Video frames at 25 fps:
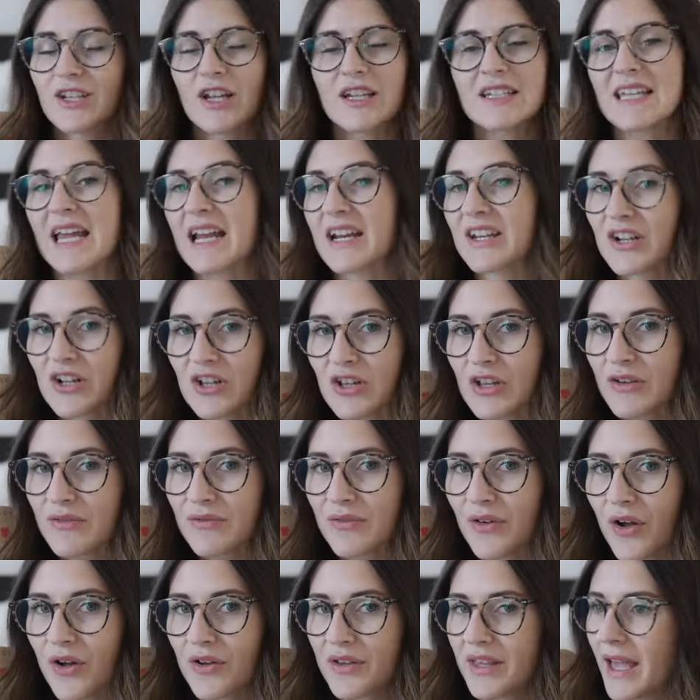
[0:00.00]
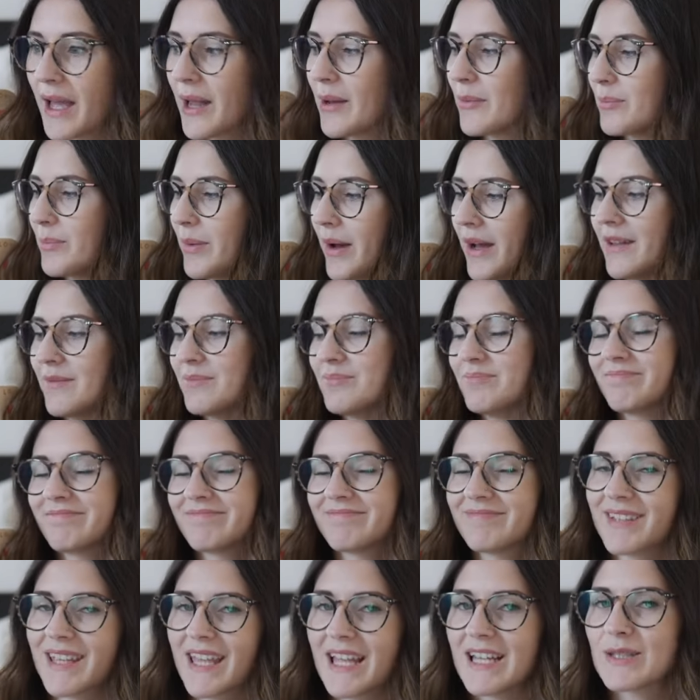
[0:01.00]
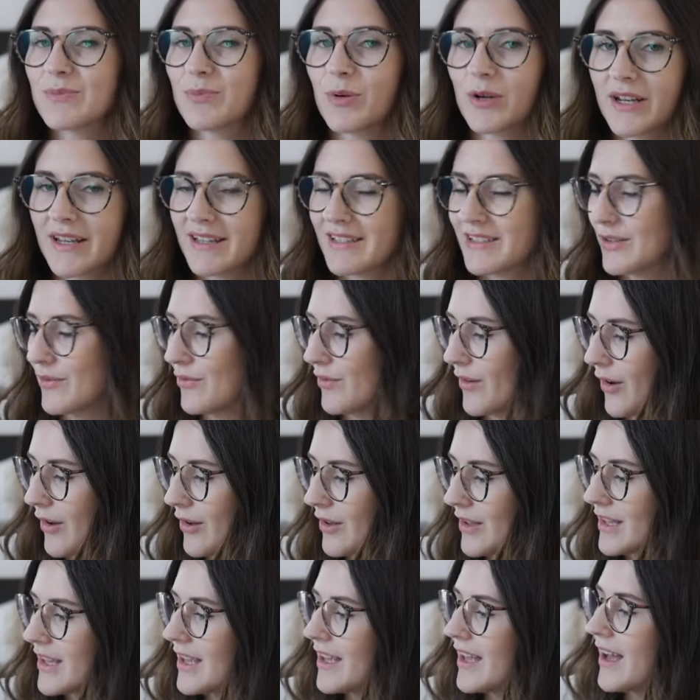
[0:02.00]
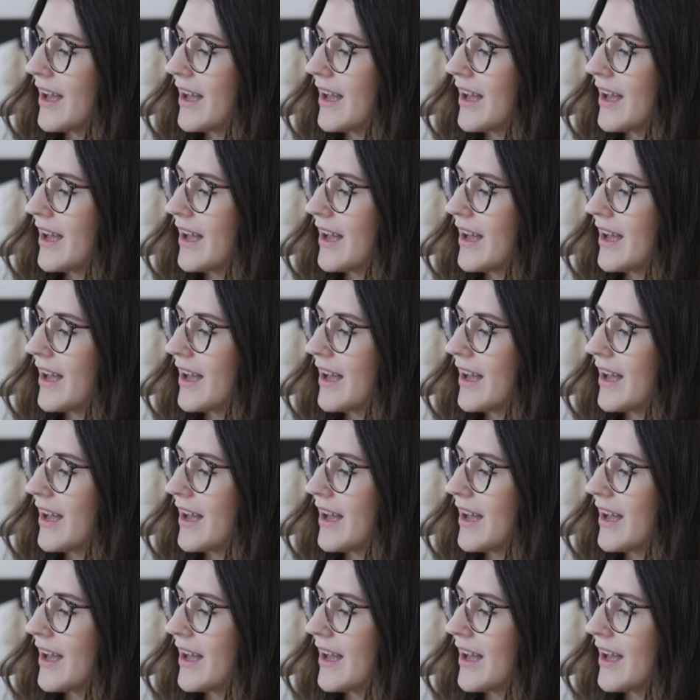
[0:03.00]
not technically fall yet, but kids put it into fall,